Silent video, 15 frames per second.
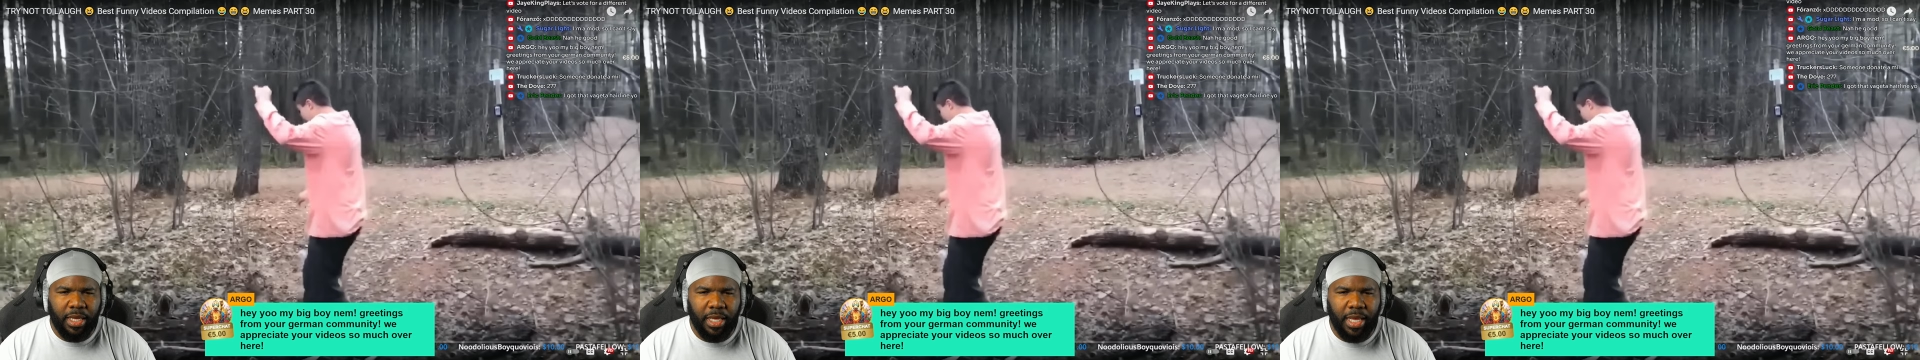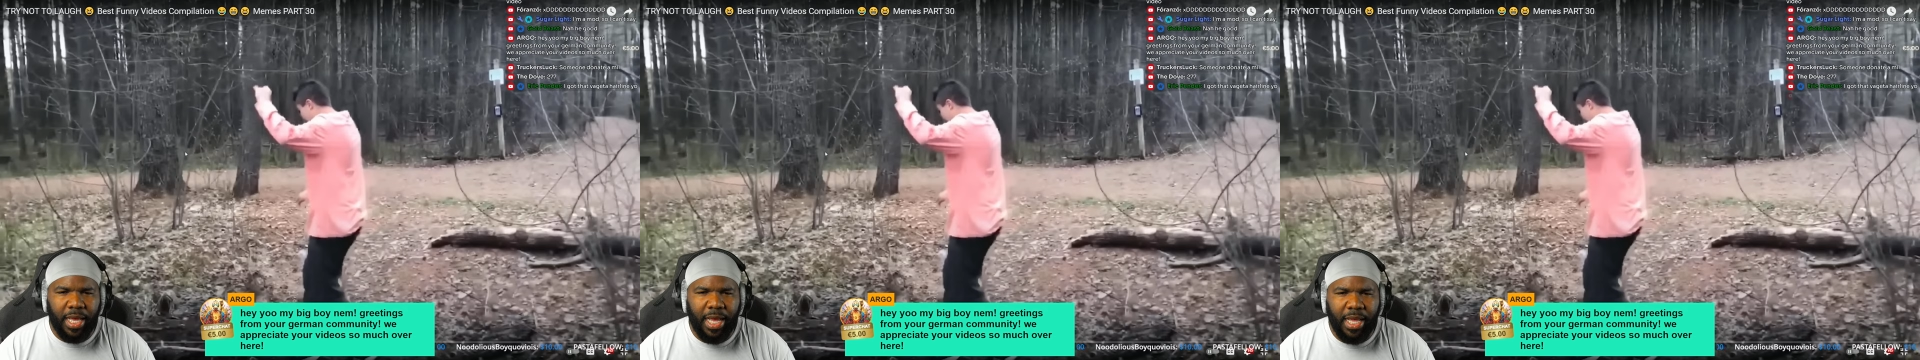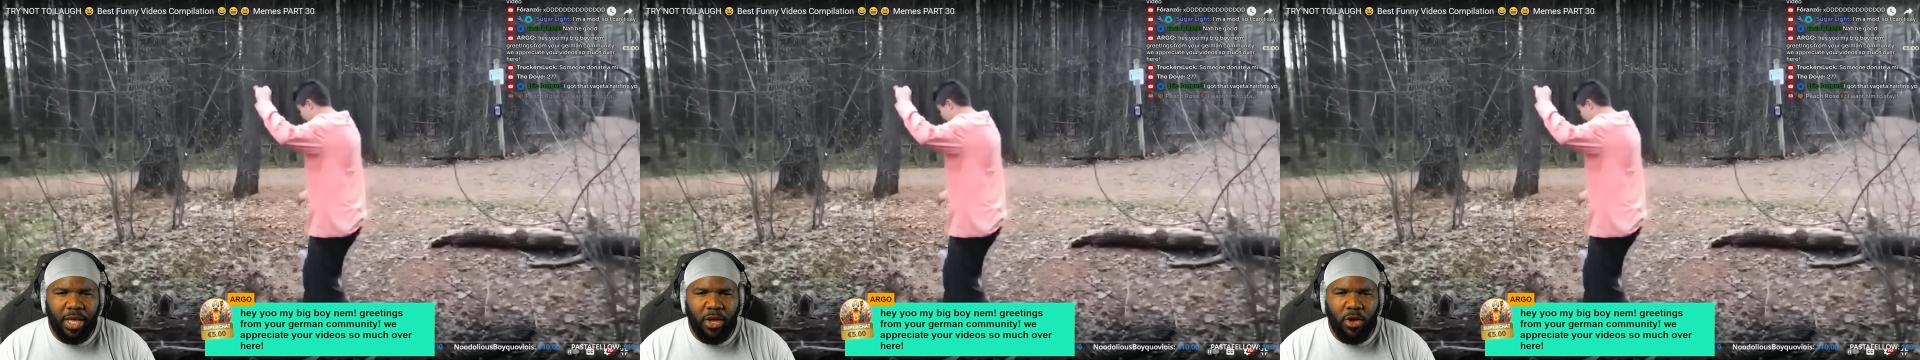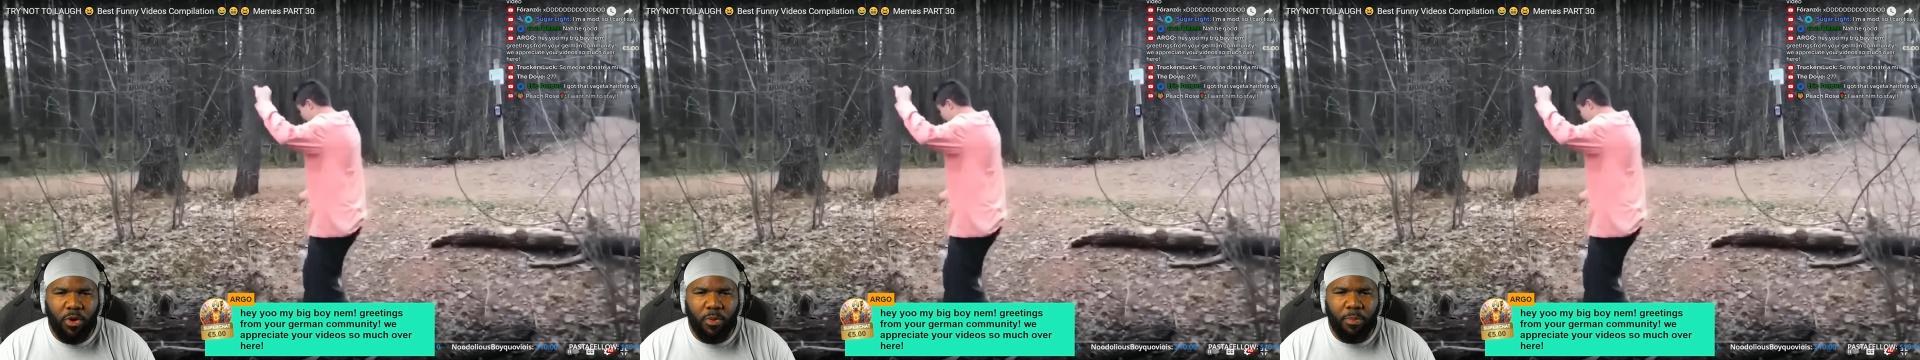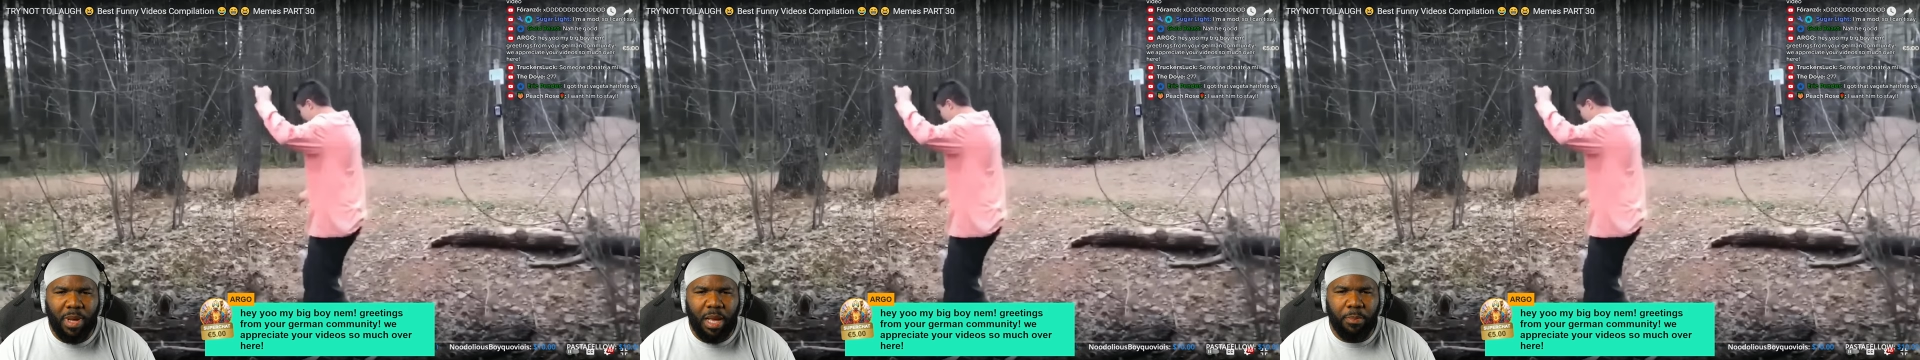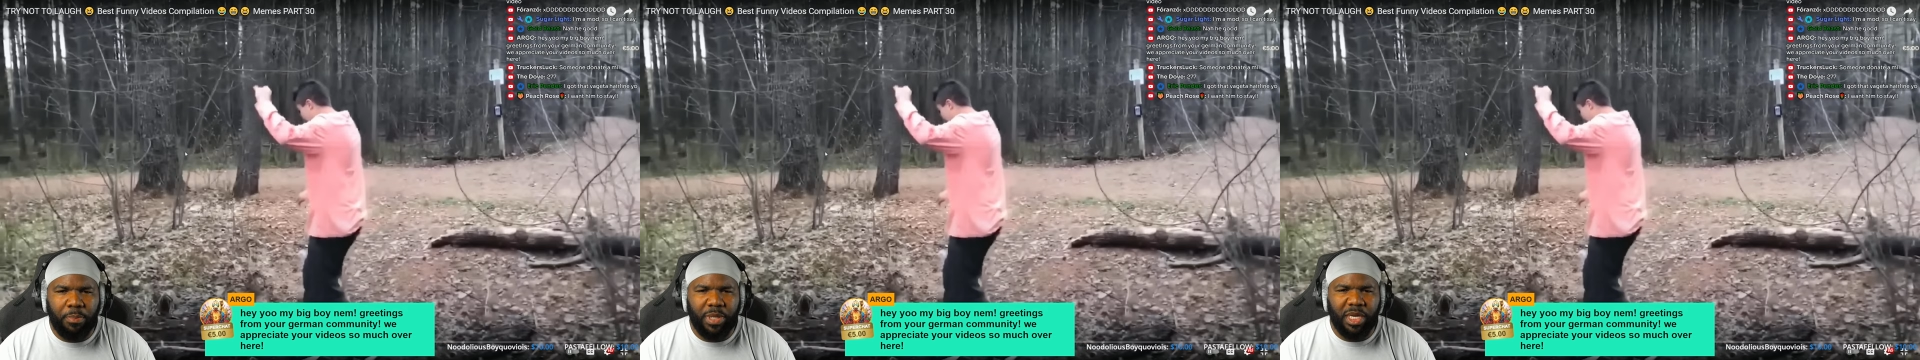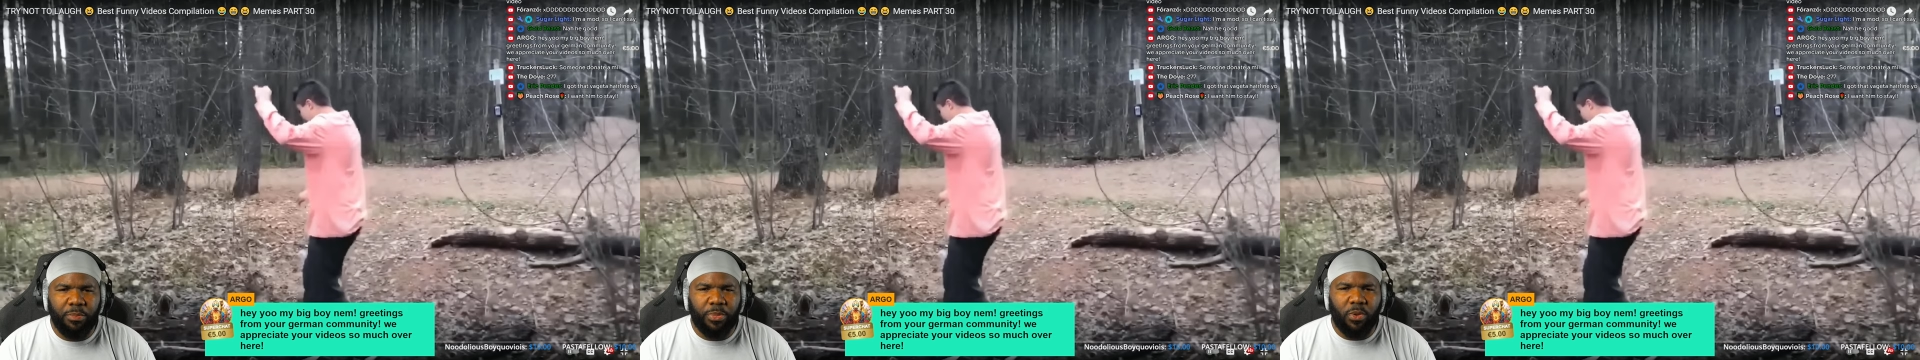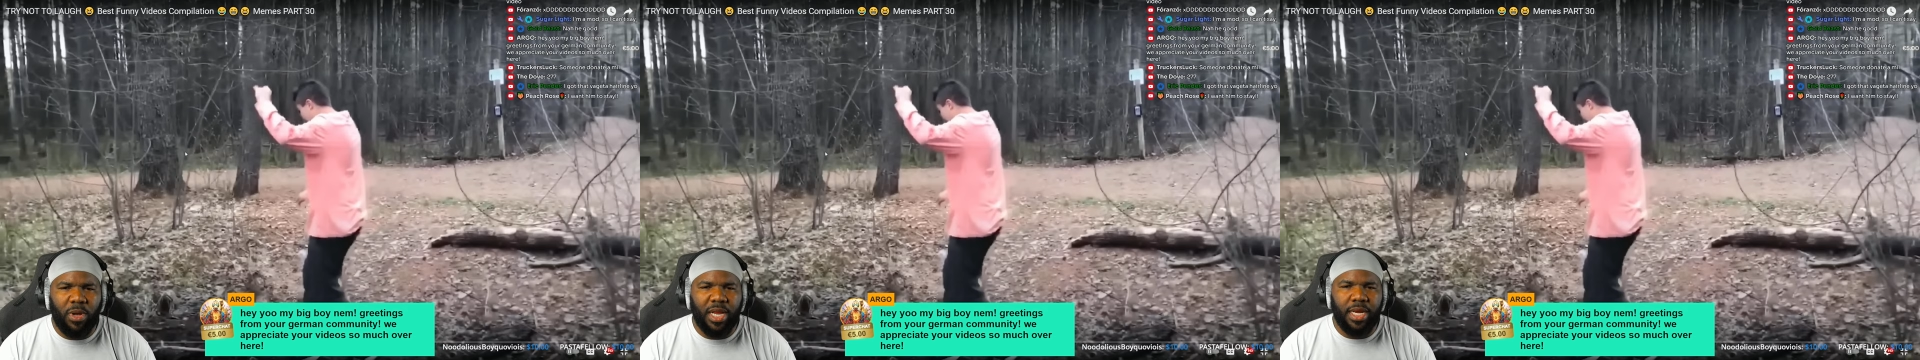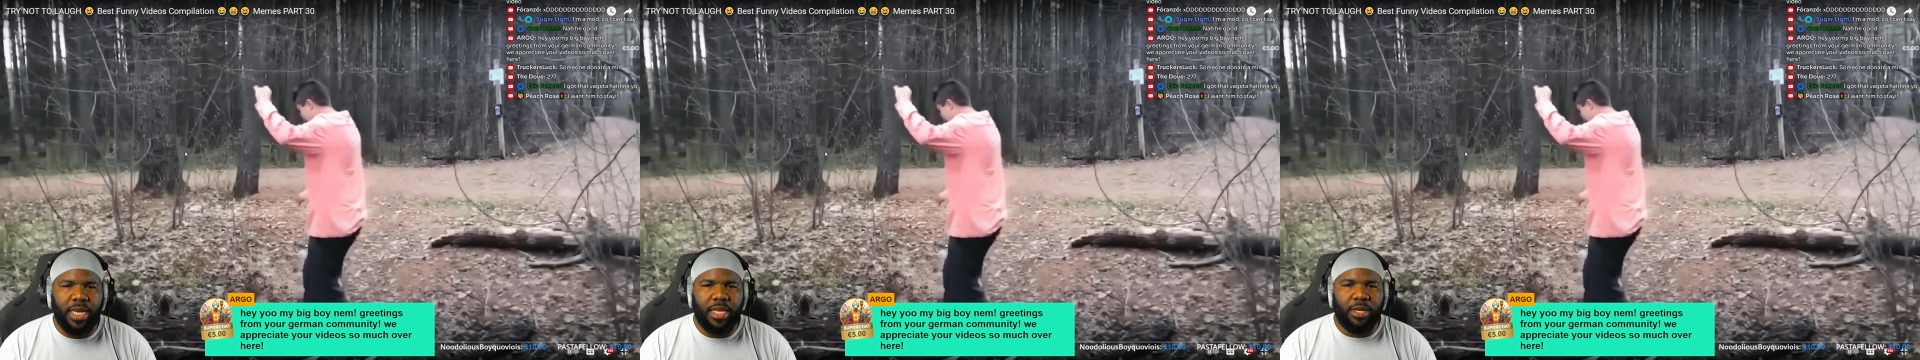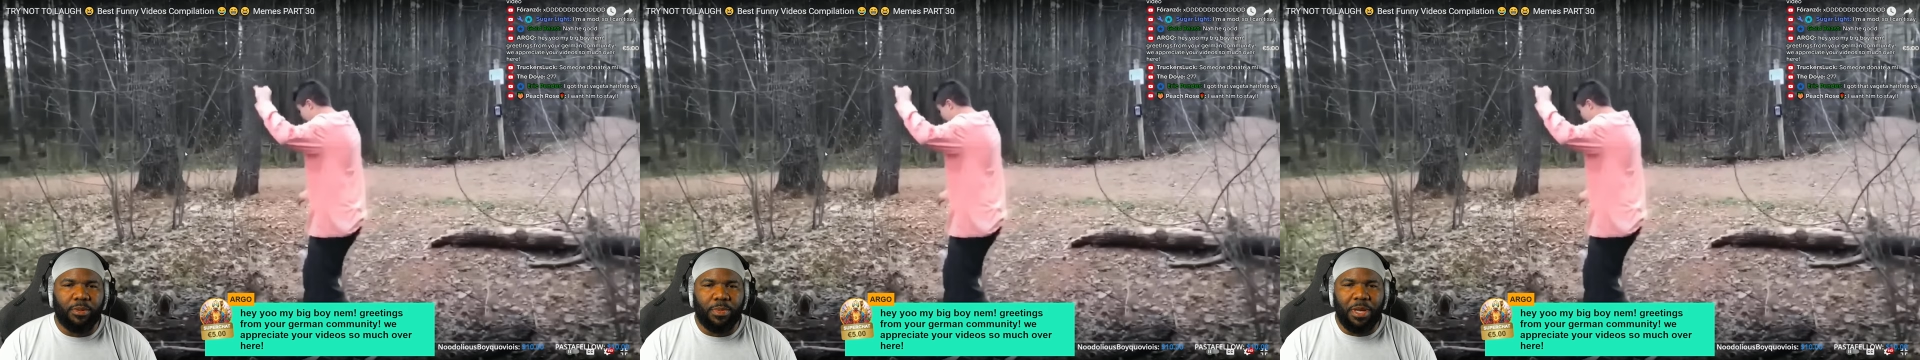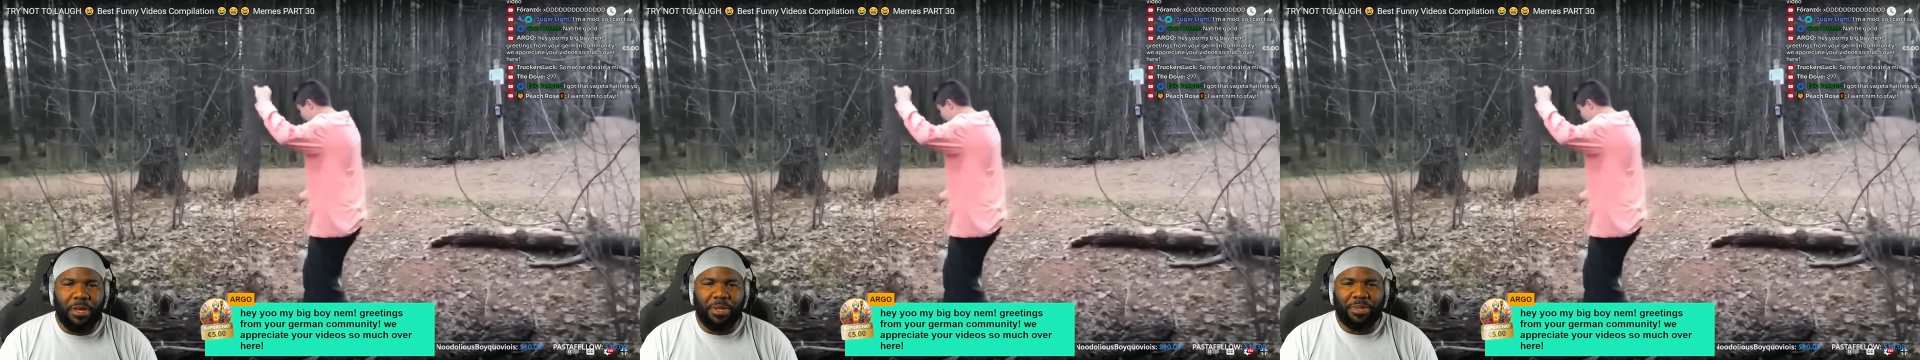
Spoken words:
Hey, yo, my big boy, Nim.